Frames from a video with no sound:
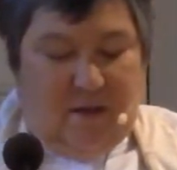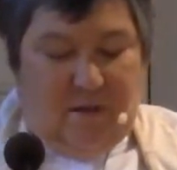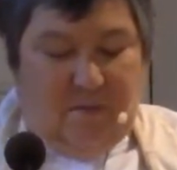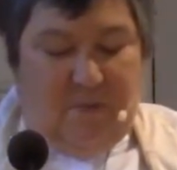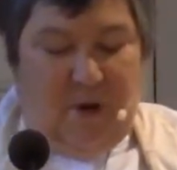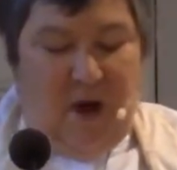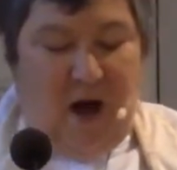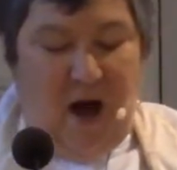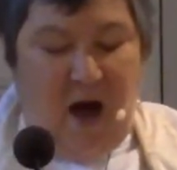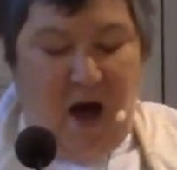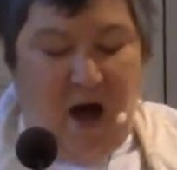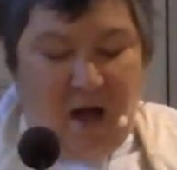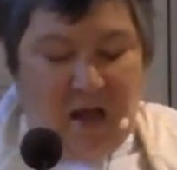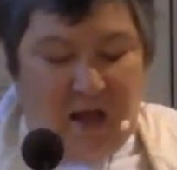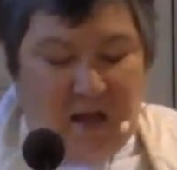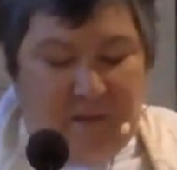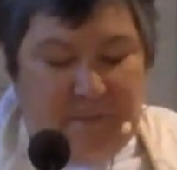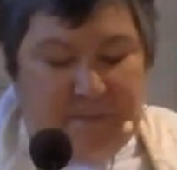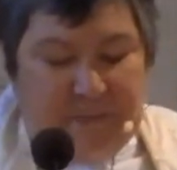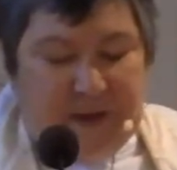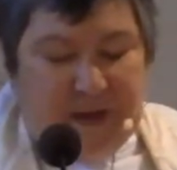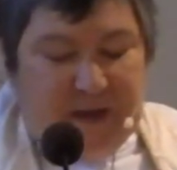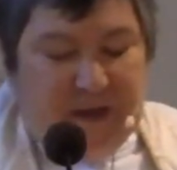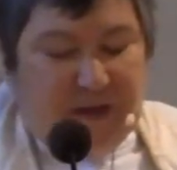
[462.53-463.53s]
Paul
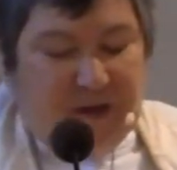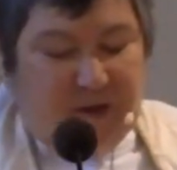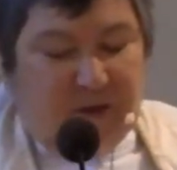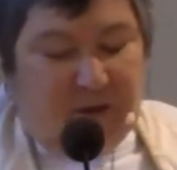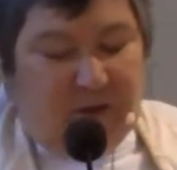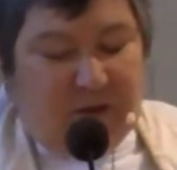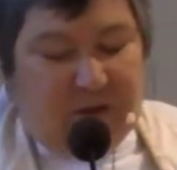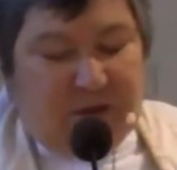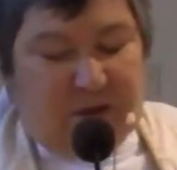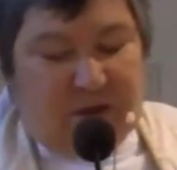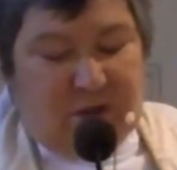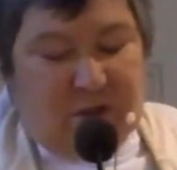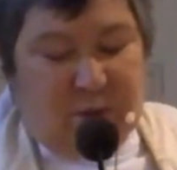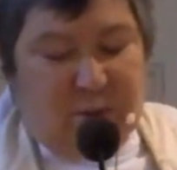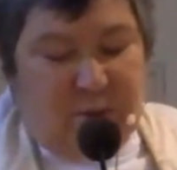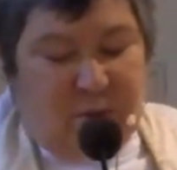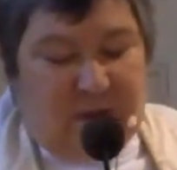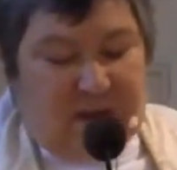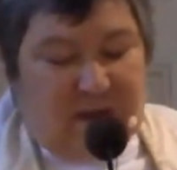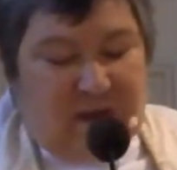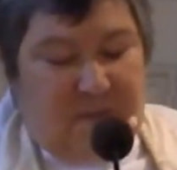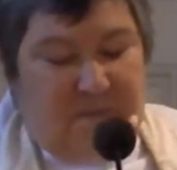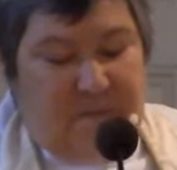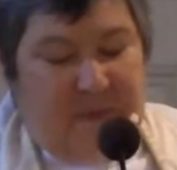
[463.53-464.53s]
appeals to
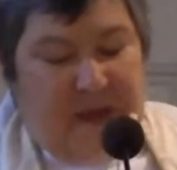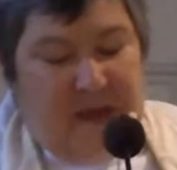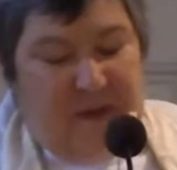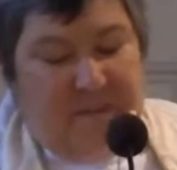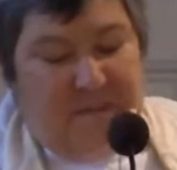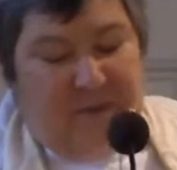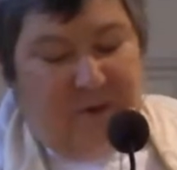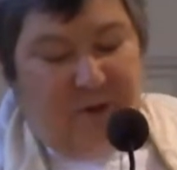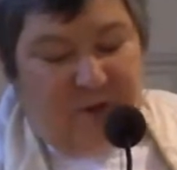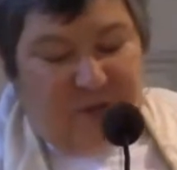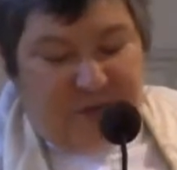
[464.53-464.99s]
what the people